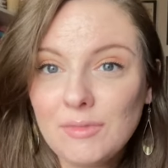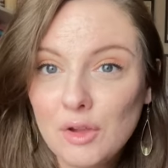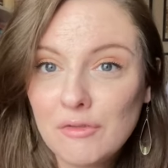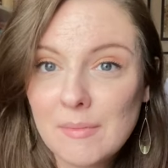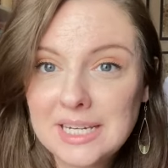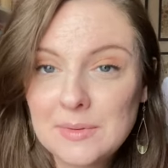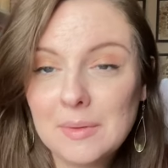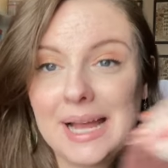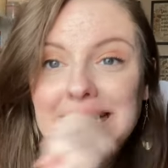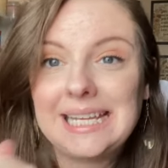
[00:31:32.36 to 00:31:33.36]
from my T B
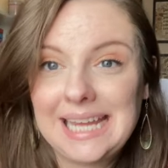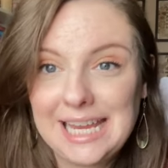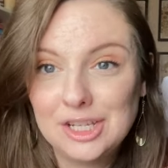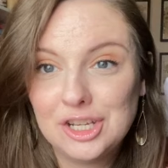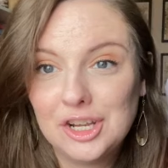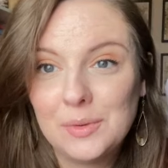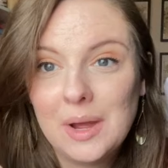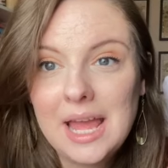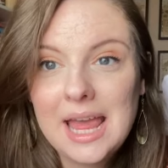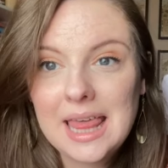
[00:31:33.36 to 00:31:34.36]
R basket into
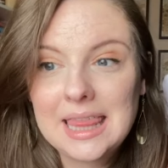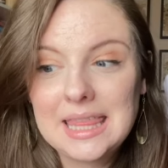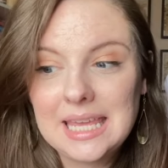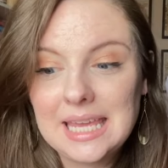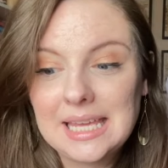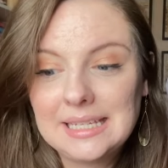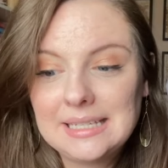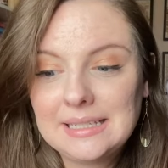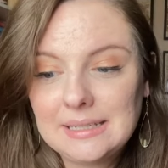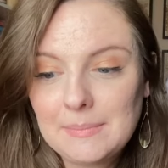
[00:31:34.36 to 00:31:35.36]
the
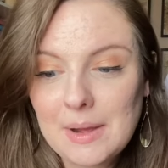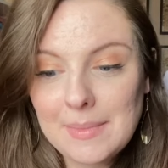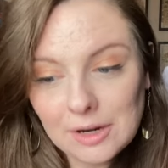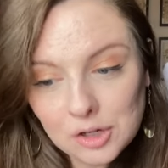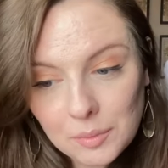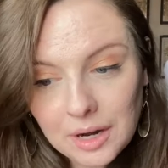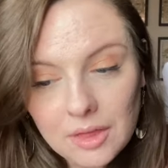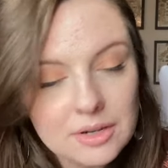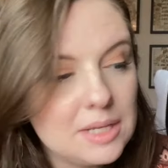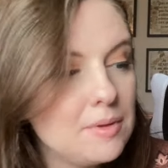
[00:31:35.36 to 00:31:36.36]
my Magical
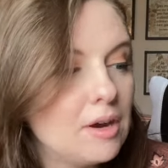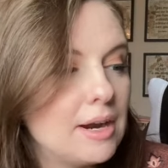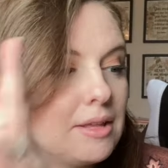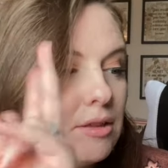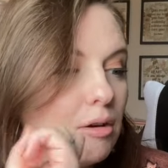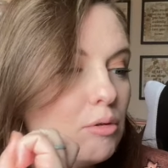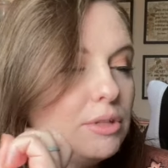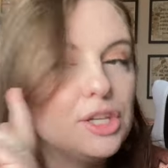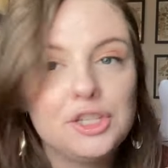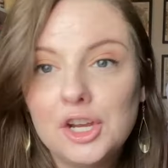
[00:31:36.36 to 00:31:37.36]
Readathon T B R. I think there are
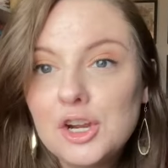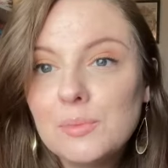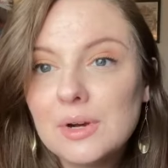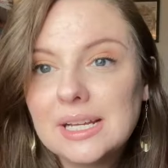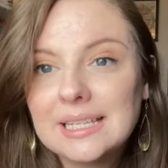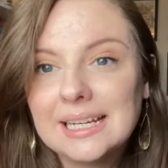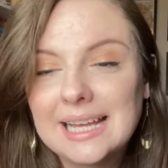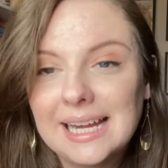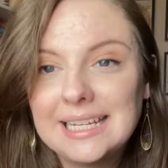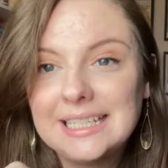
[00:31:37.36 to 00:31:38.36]
only two books that I
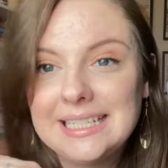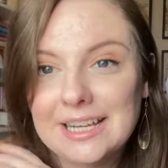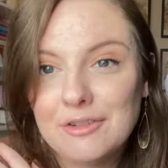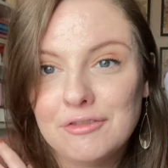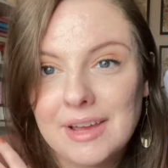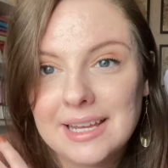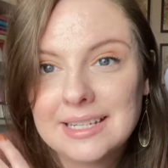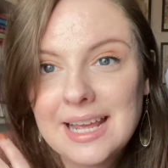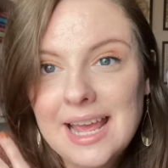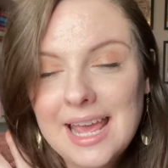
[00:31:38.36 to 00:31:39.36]
technically didn't fit
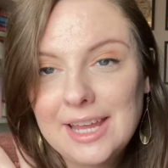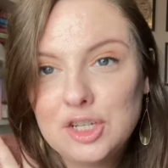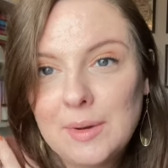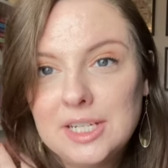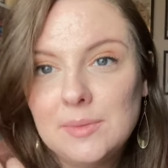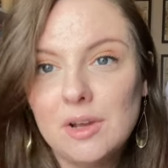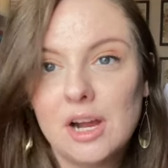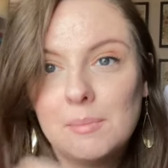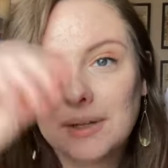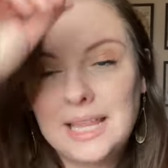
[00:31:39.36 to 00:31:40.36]
into my T B
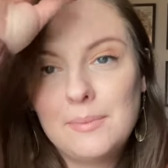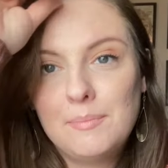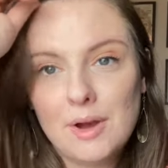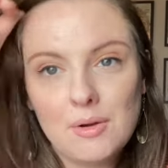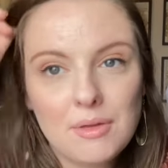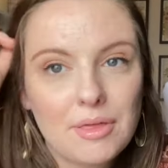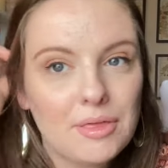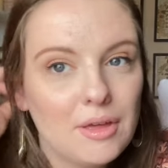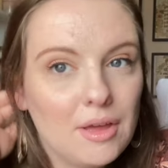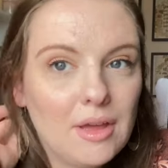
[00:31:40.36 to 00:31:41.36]
R, but they
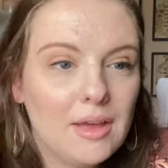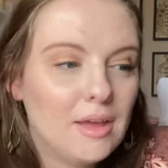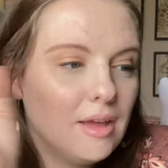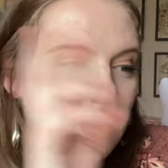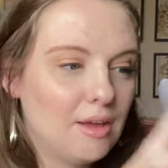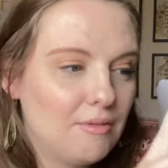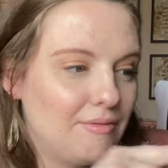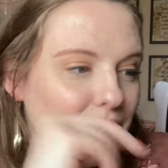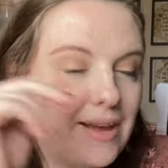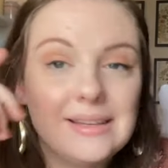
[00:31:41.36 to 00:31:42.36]
both
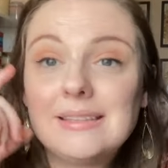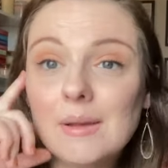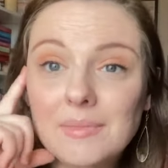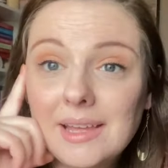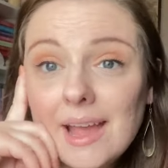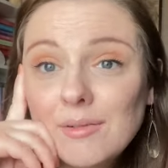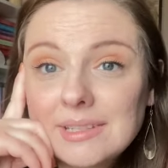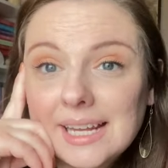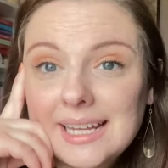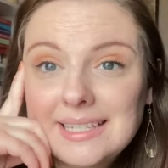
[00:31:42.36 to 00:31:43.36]
fit something else.
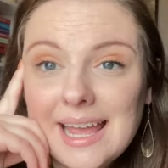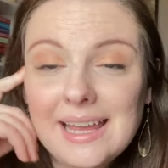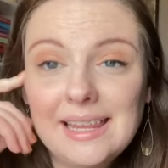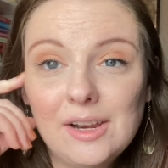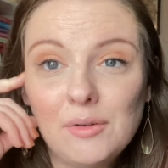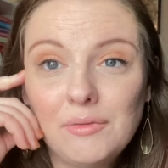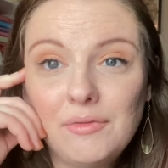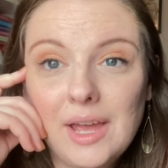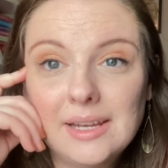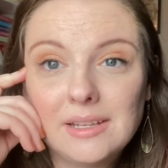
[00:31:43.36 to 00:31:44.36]
Like I said, they don't
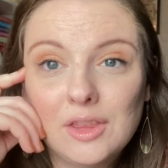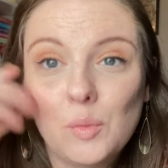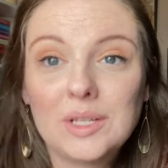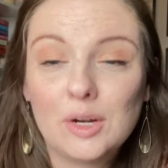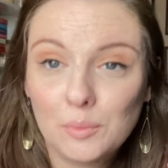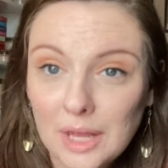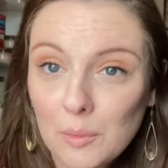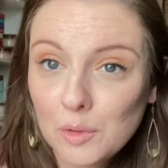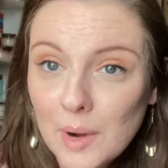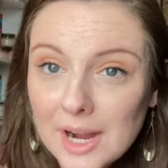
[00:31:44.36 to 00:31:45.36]
fit the ones that are, that are
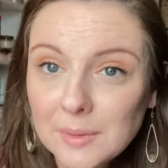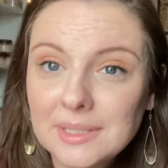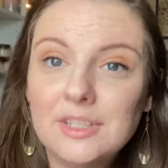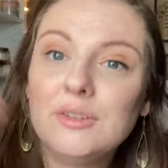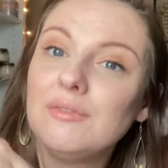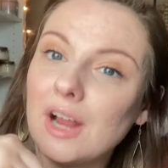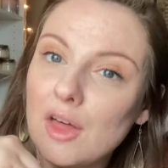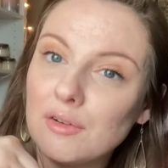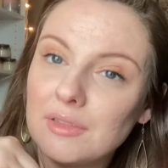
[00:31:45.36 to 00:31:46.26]
required, but they do fit other